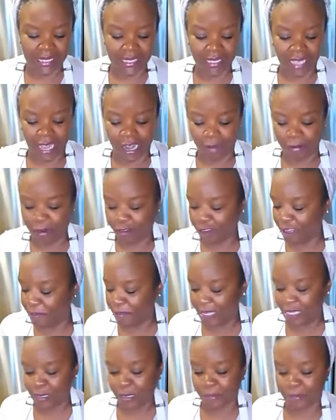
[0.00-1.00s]
Get our green
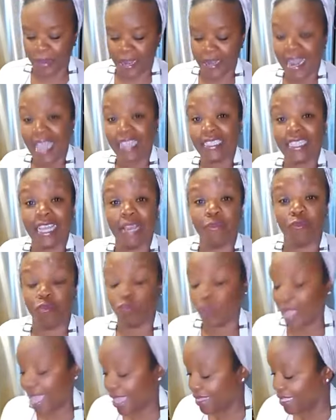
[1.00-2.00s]
beans prepared. And actually,
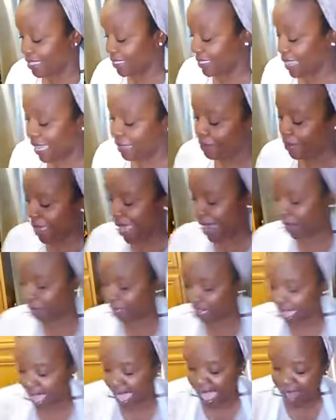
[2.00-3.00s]
in the same pan, I'm
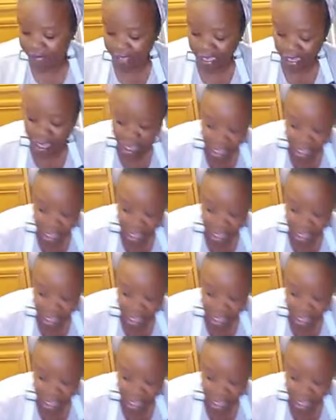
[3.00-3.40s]
going to have it